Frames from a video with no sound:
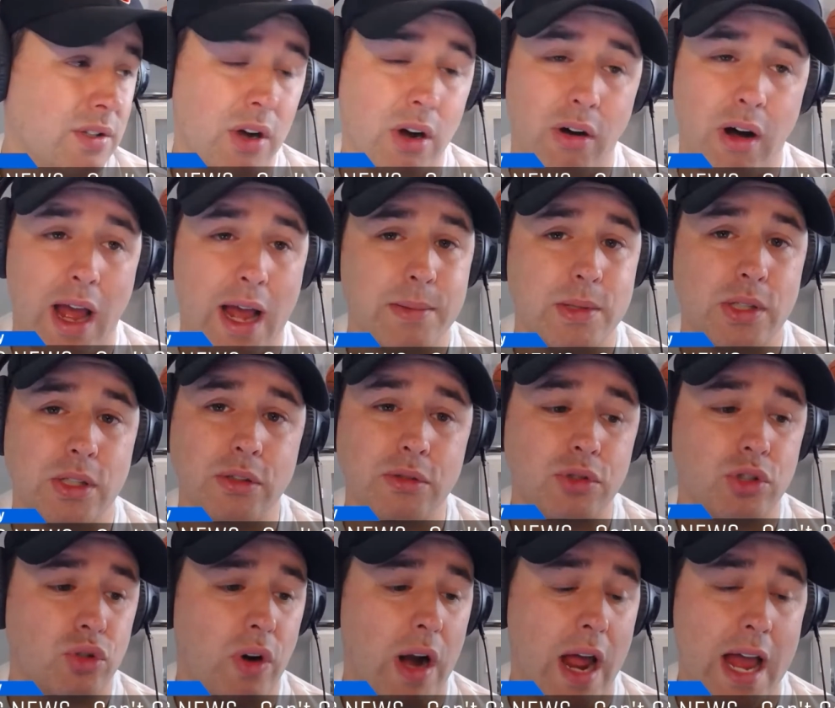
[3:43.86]
are absolute
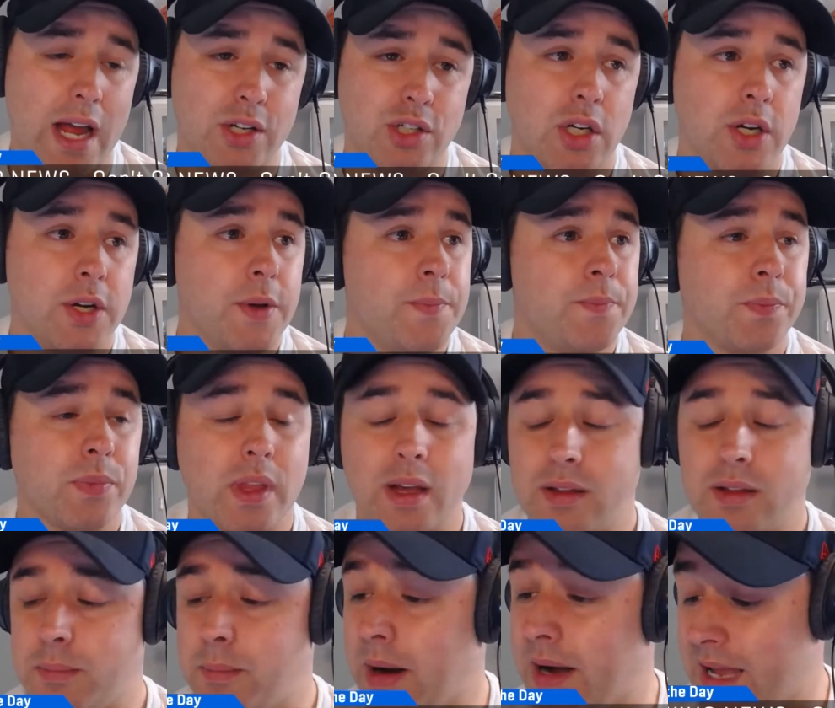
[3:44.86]
trash.
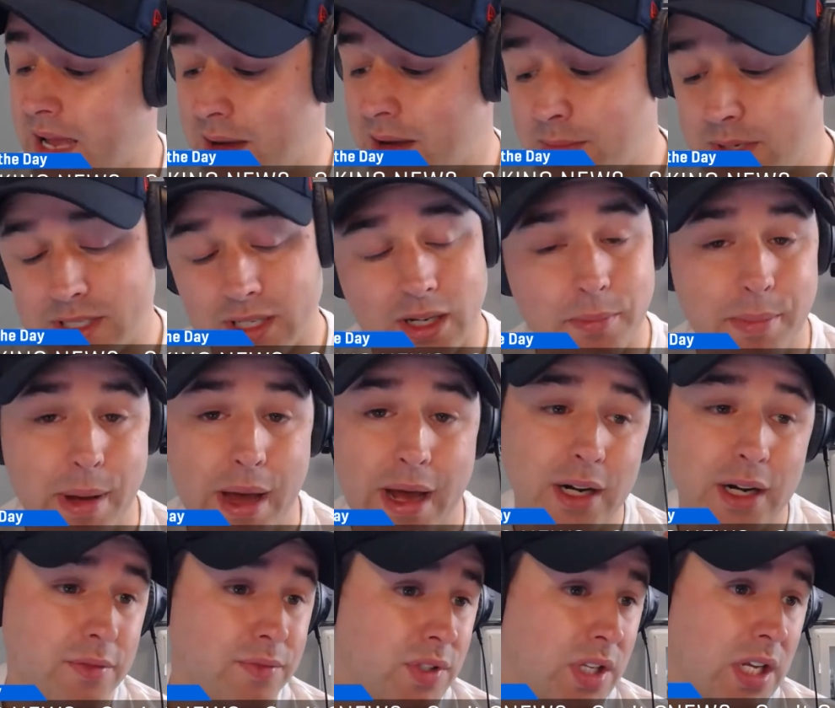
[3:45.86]
Miami's a
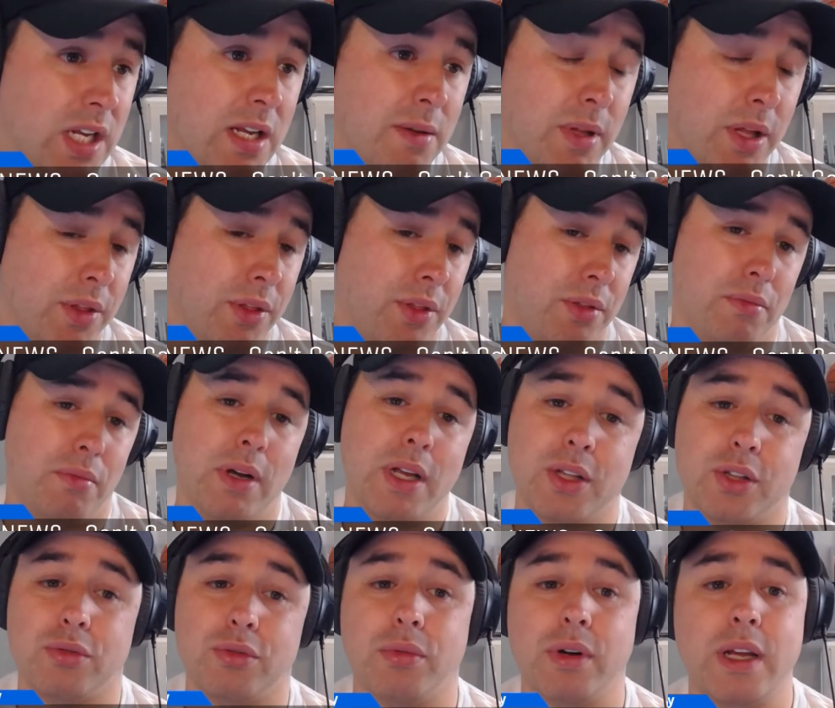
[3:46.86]
competitive team. They're
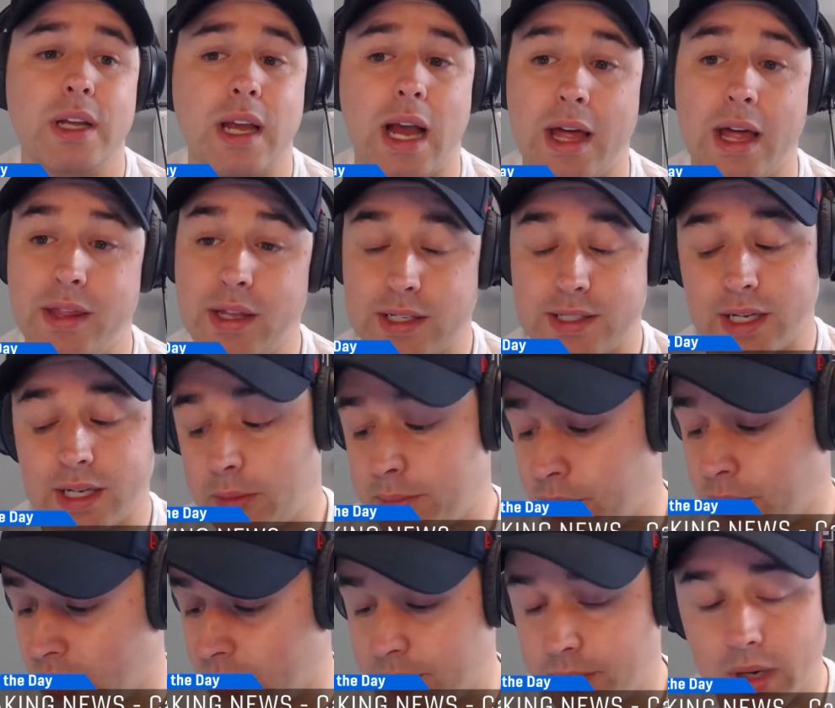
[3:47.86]
3-3. I think he's going to
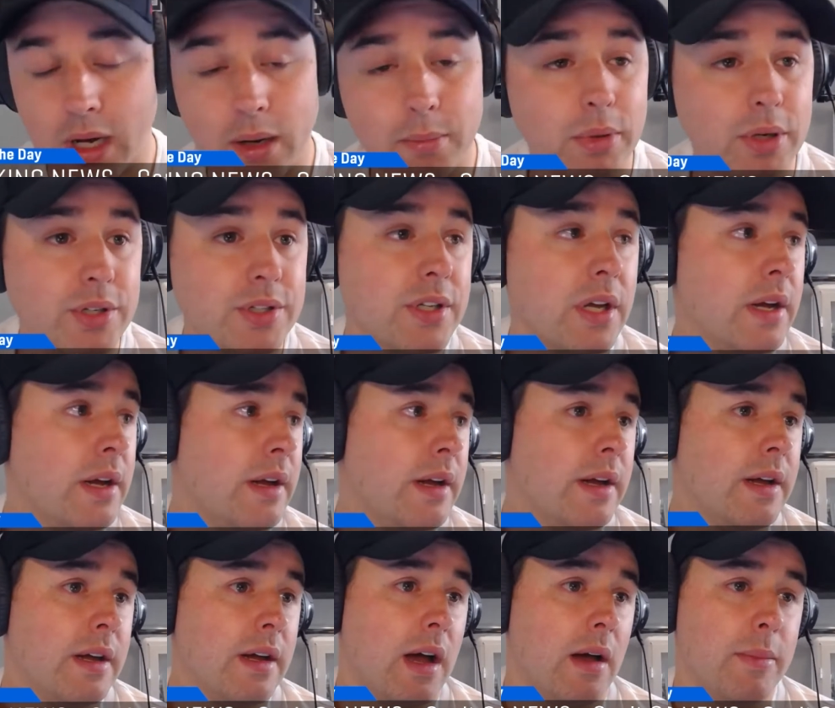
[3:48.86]
put up numbers.
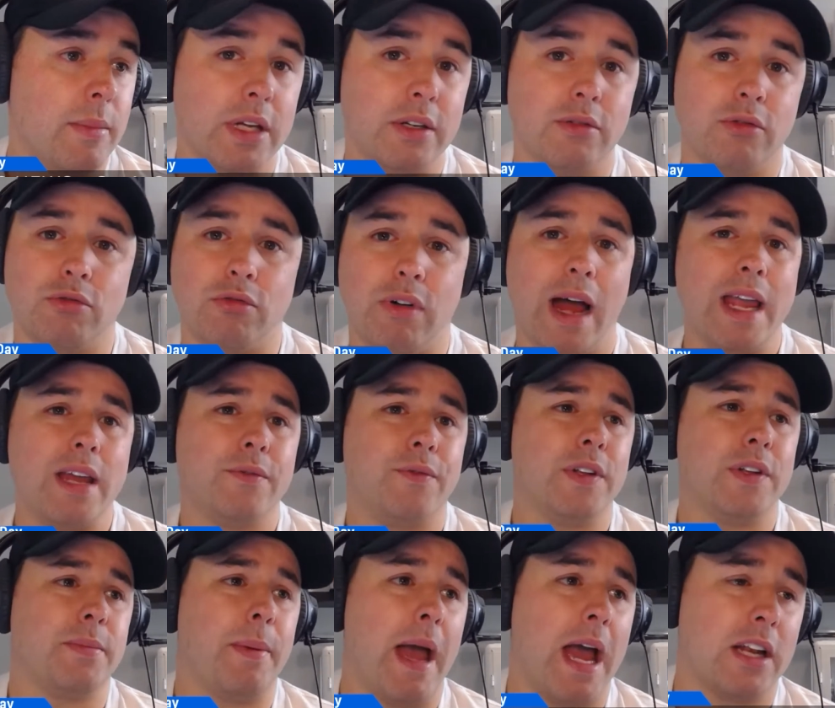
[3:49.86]
I mean, Ryan
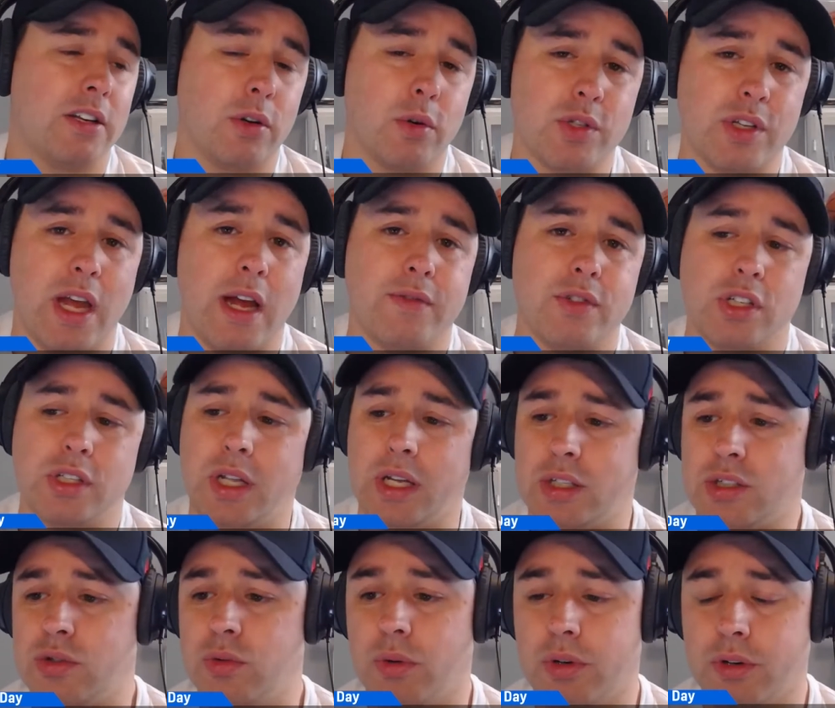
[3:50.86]
Fitzpatrick was averaging like
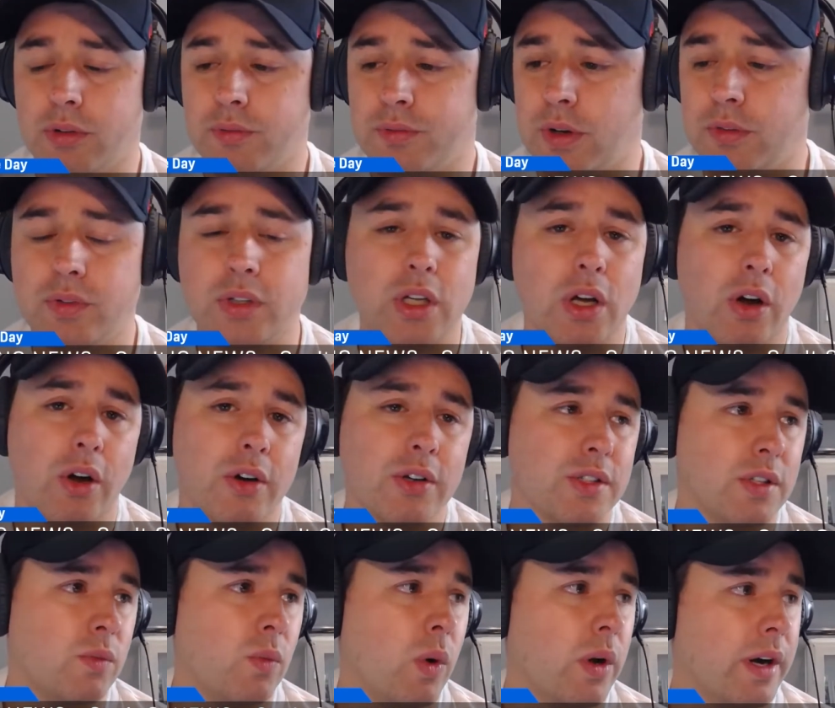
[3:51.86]
250 yards
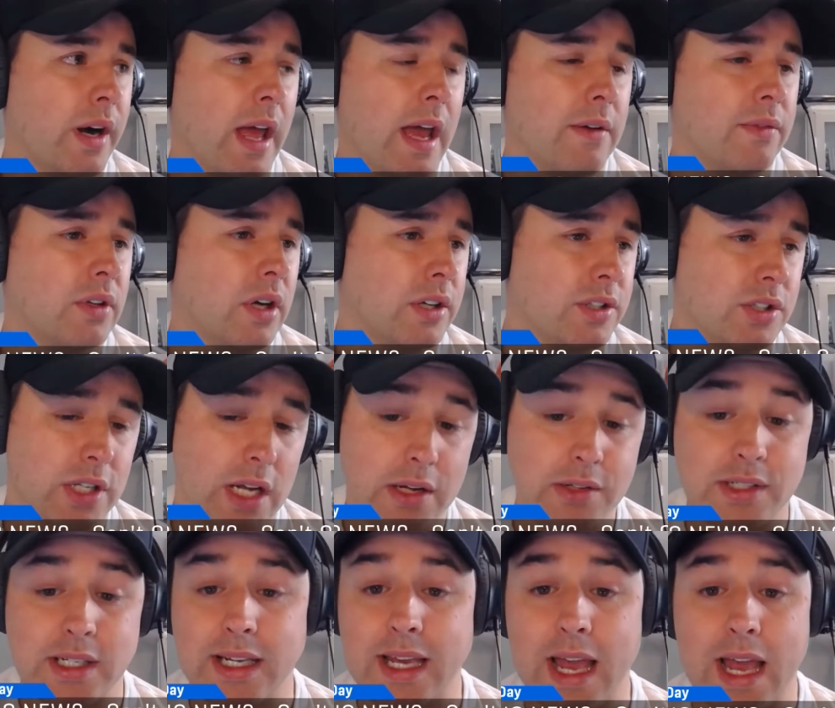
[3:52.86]
and 1.5 touchdowns
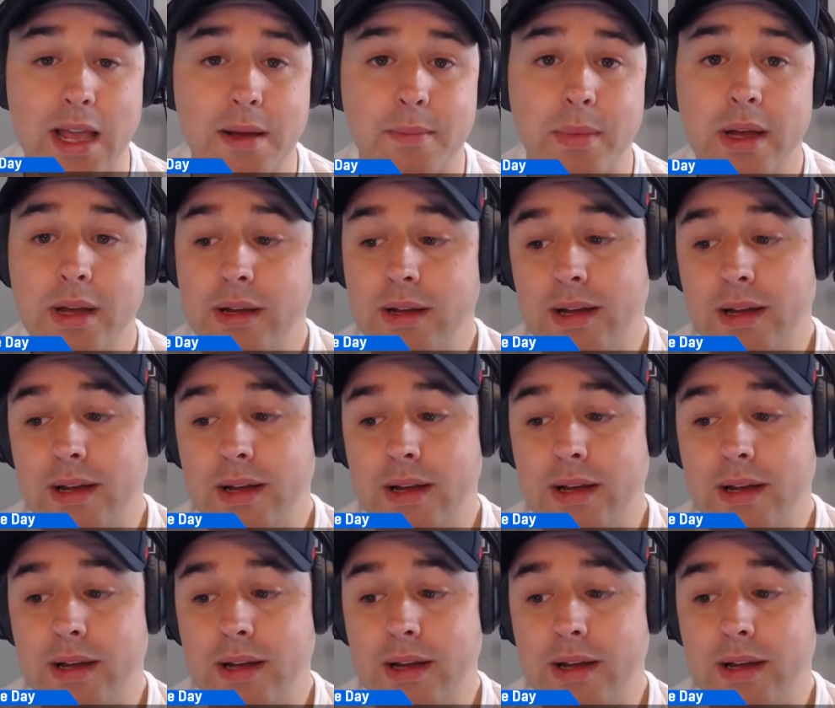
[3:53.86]
a game.